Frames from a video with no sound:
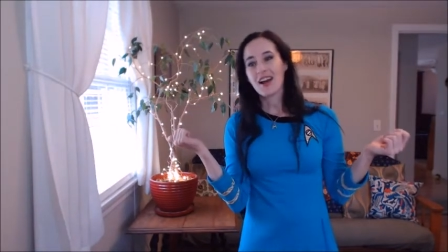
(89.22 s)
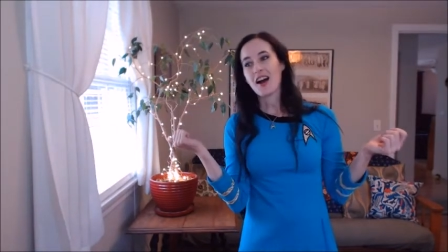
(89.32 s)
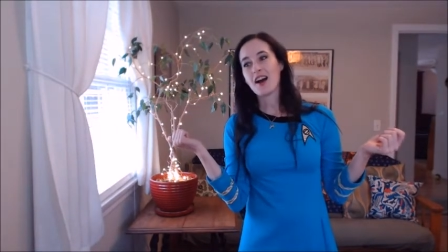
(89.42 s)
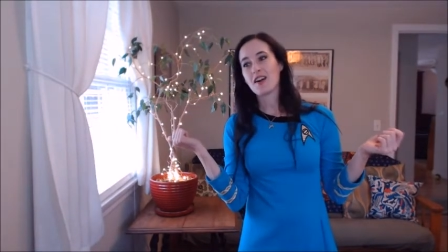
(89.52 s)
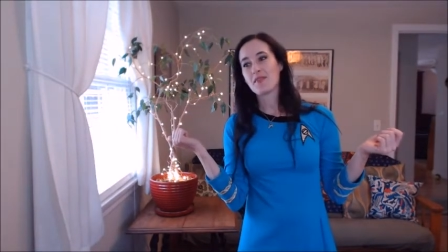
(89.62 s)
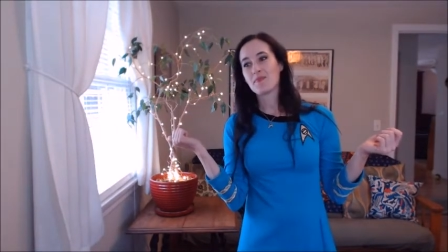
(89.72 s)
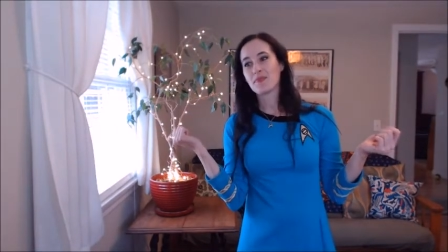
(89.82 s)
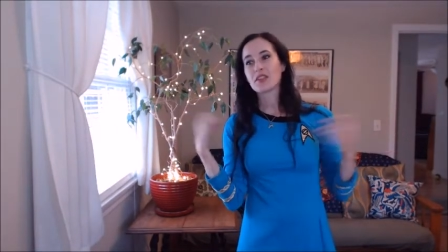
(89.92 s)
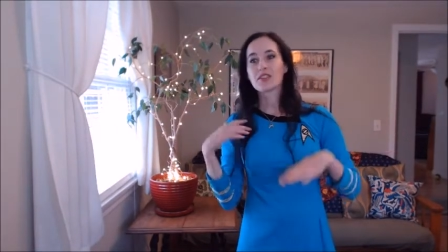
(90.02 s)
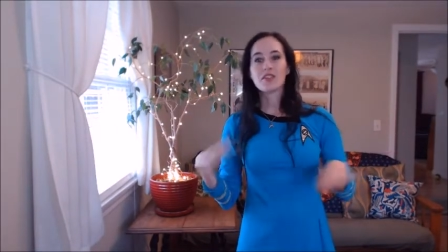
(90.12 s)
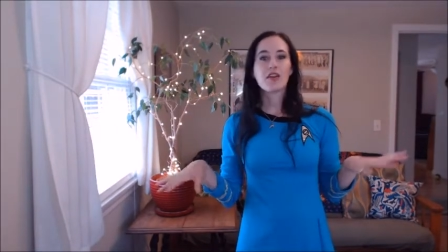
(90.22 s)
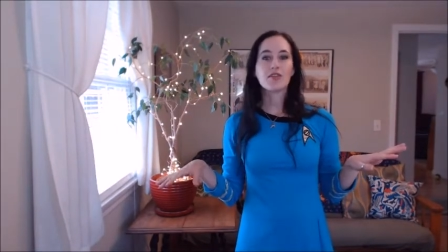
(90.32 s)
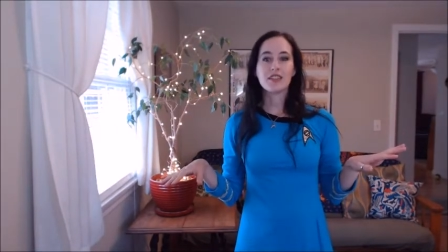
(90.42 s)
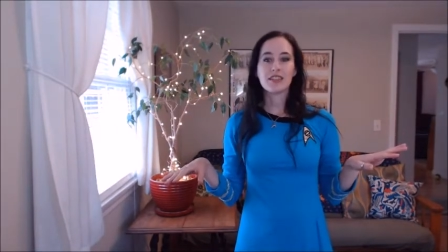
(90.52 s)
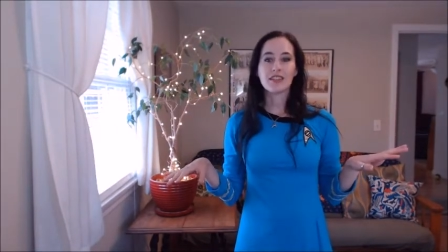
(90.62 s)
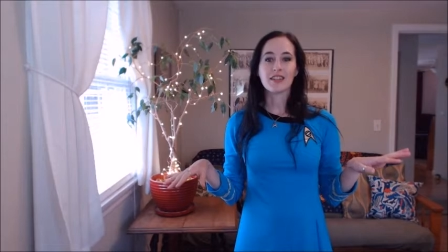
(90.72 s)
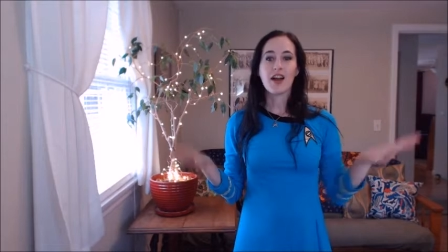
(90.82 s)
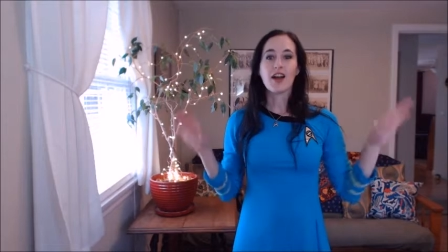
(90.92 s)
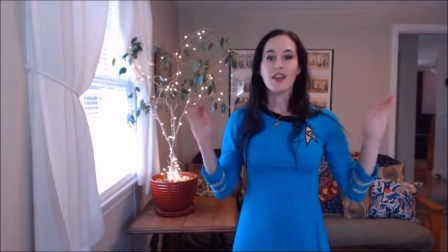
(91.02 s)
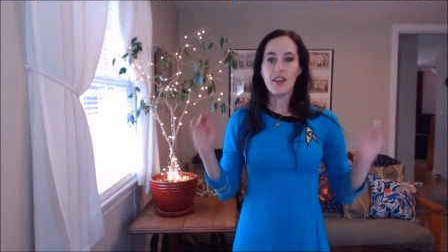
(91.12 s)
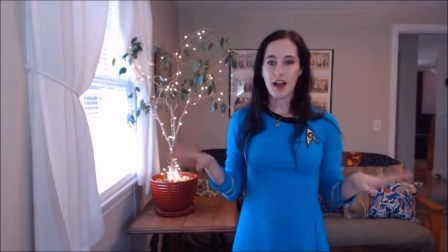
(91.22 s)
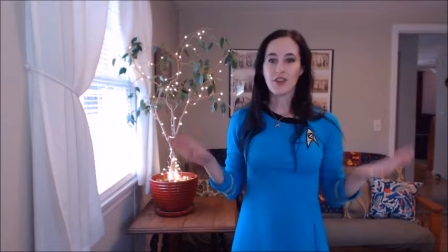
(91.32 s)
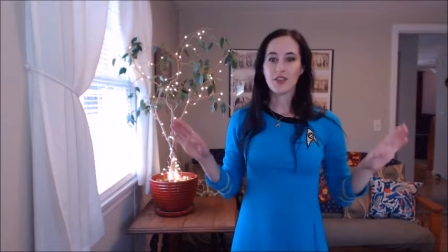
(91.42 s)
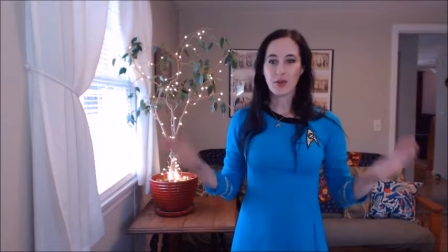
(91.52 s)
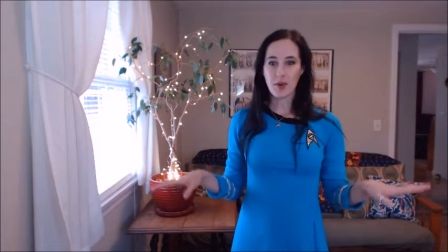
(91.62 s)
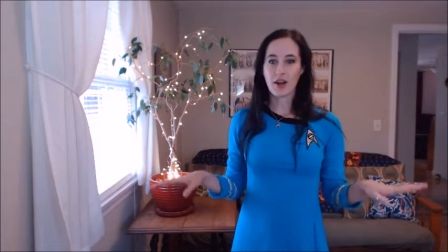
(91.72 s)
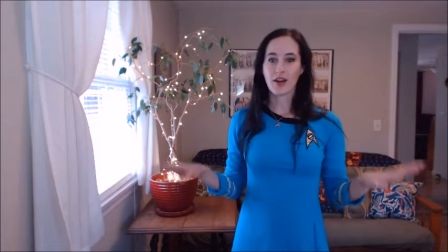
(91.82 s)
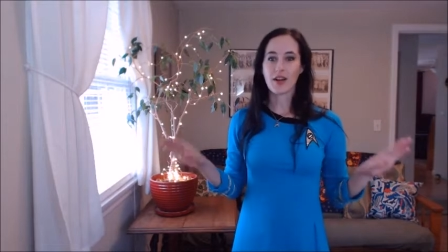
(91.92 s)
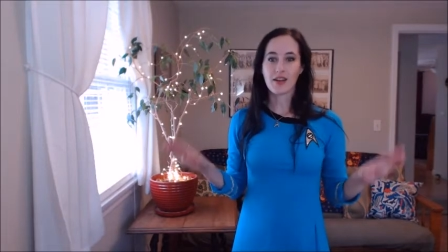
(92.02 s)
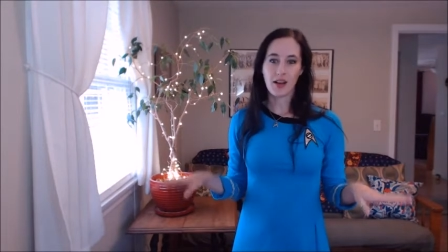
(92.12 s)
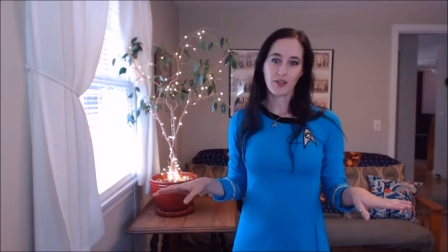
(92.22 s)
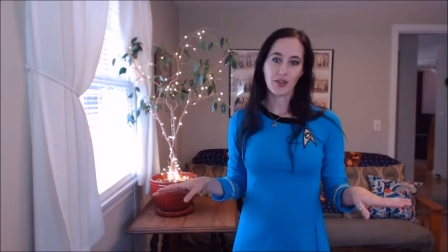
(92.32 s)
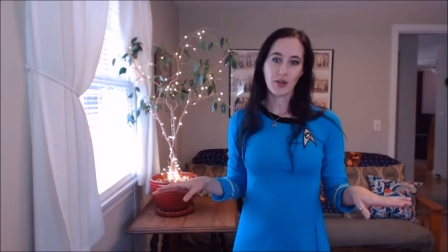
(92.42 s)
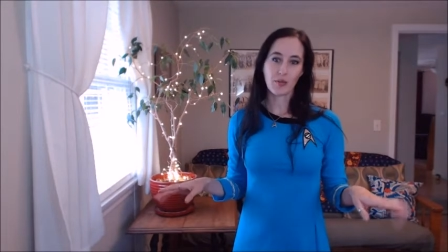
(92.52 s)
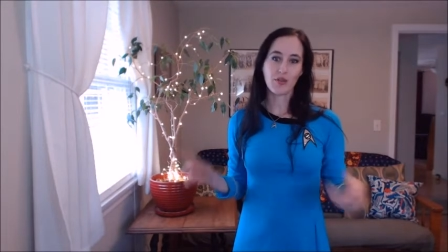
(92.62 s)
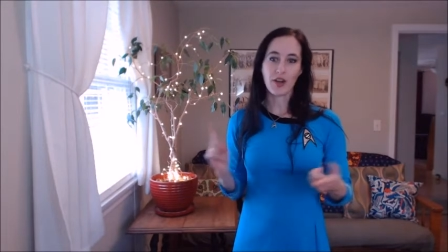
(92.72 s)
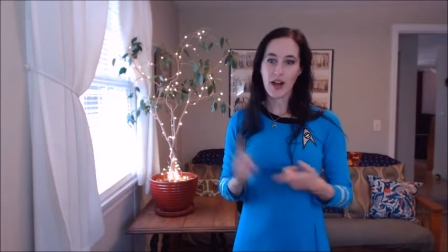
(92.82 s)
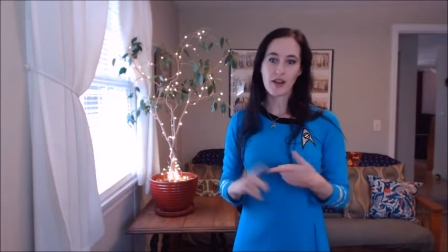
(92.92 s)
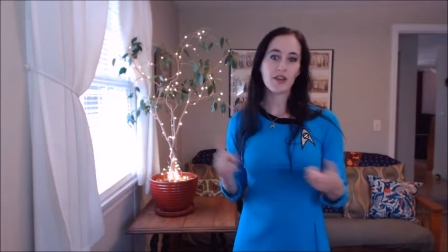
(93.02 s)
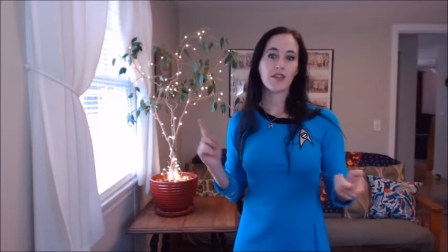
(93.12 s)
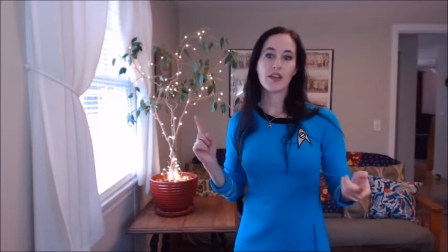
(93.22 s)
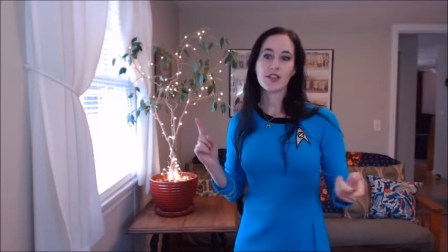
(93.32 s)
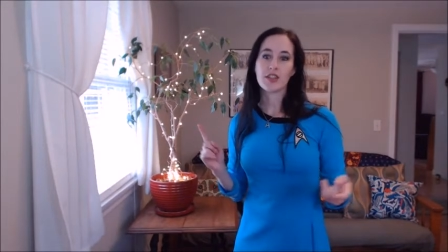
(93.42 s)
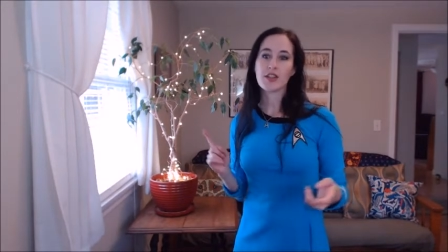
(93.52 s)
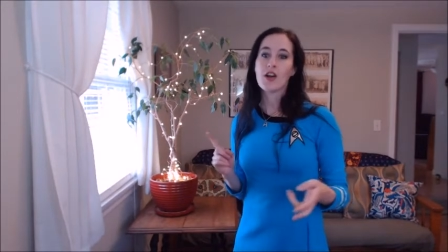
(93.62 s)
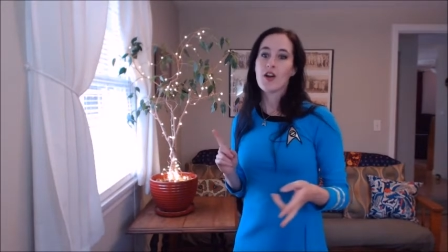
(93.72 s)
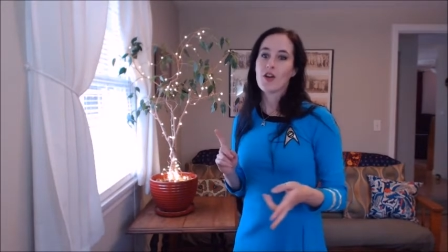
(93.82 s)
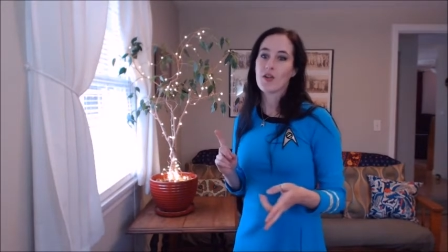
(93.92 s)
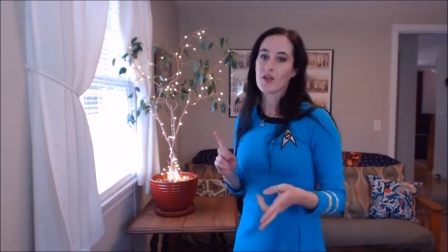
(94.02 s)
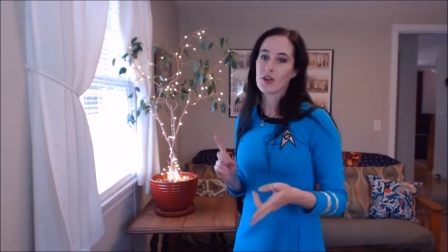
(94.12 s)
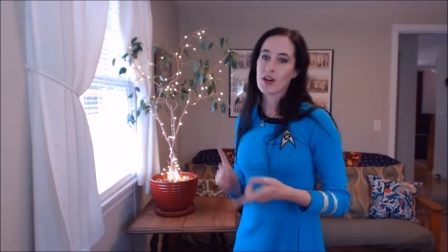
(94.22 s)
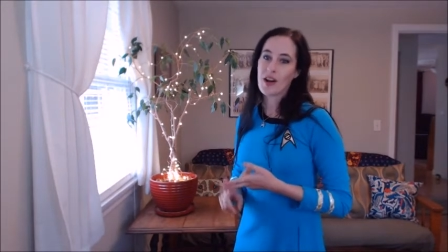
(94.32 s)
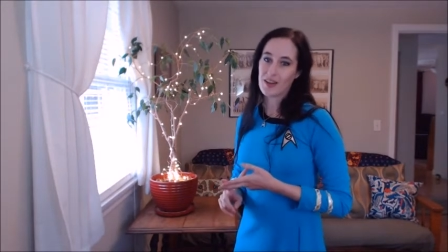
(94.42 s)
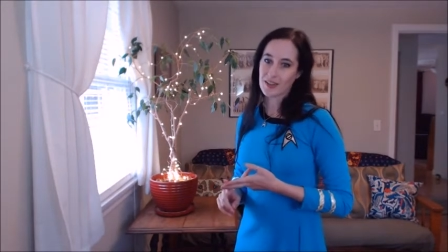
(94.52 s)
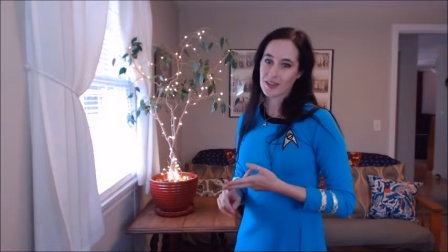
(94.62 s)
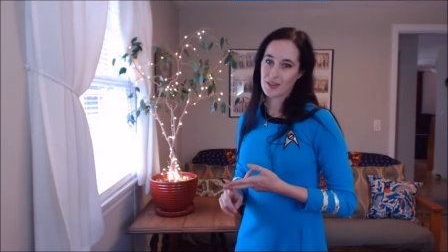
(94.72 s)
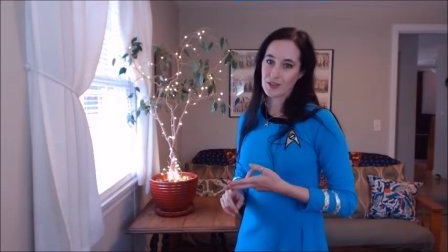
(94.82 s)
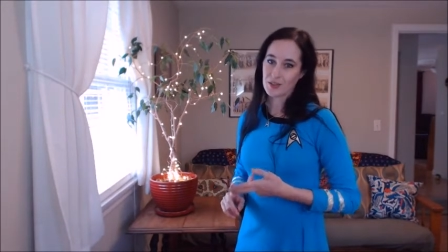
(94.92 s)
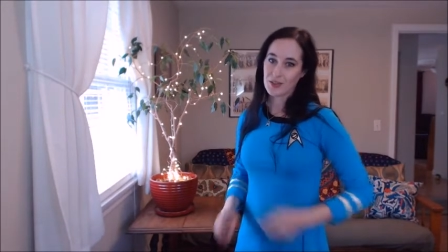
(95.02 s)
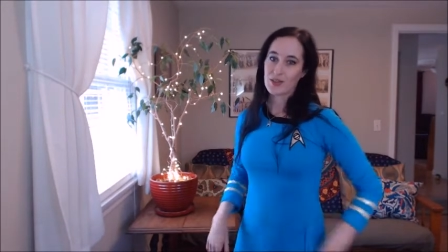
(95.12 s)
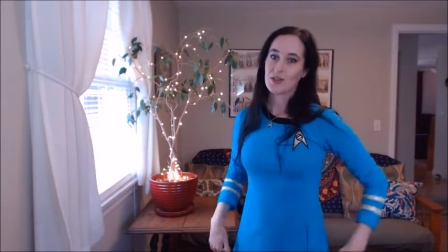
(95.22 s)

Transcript: Um, there's no reason not to wear a costume if you're at a convention or on the cruise.